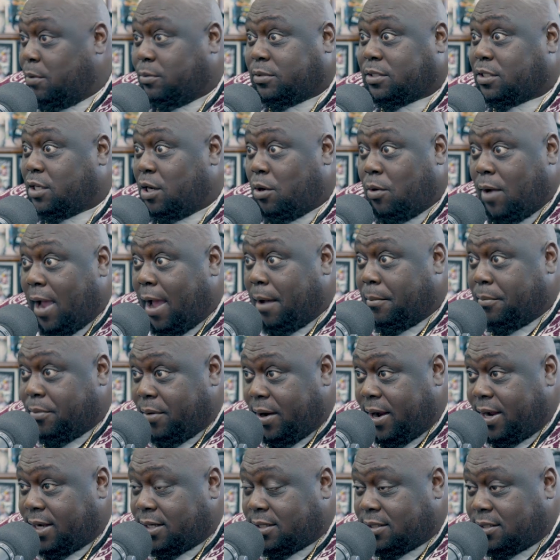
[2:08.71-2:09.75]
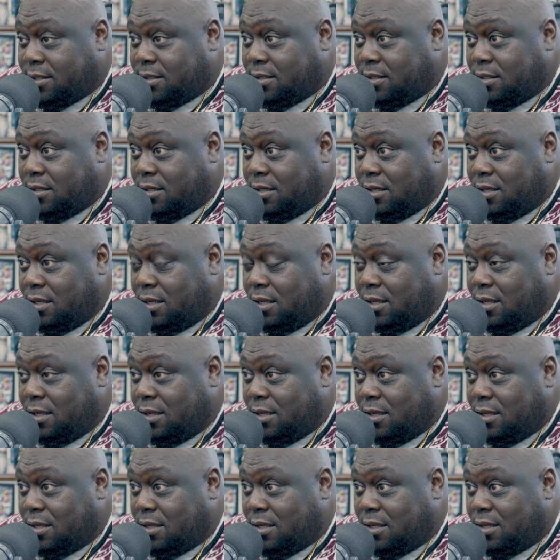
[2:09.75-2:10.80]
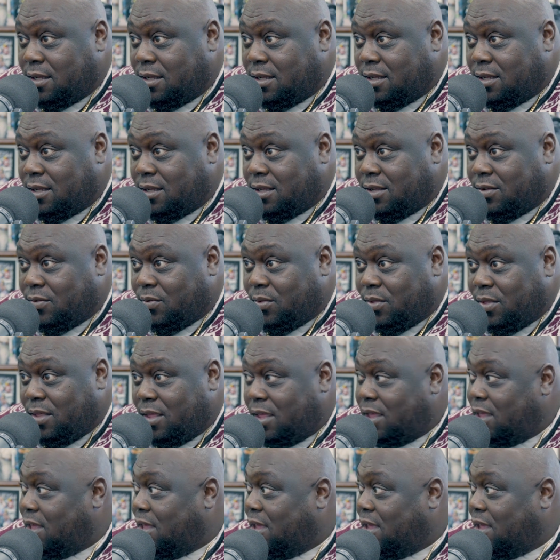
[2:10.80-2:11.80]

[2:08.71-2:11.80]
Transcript: and there was mm-hmm. no outbreaks. What that tell you?